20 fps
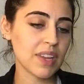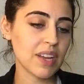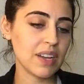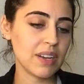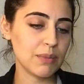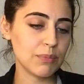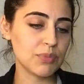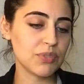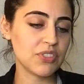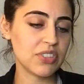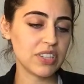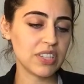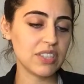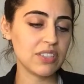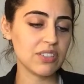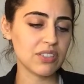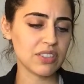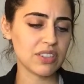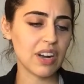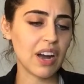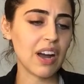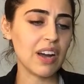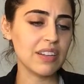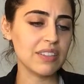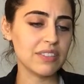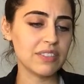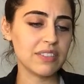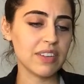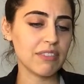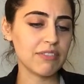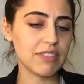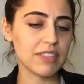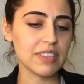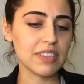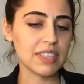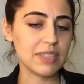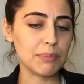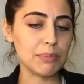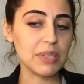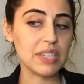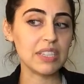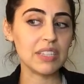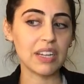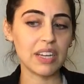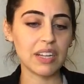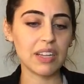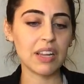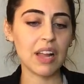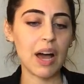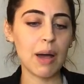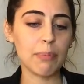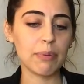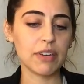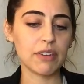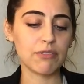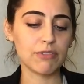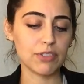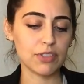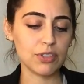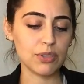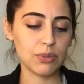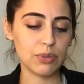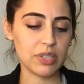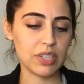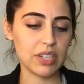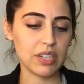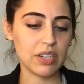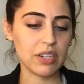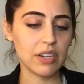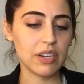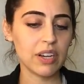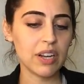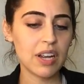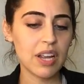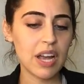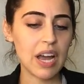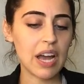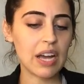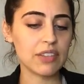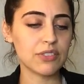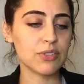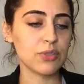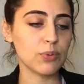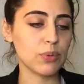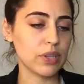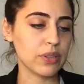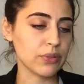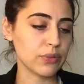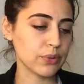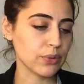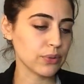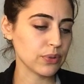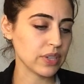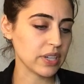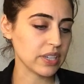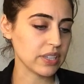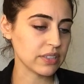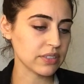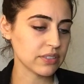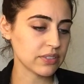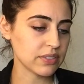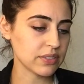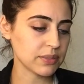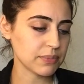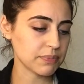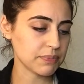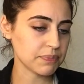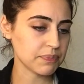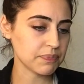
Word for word: And I'm seeing your guides definitely be like clapping for you here as you went through this.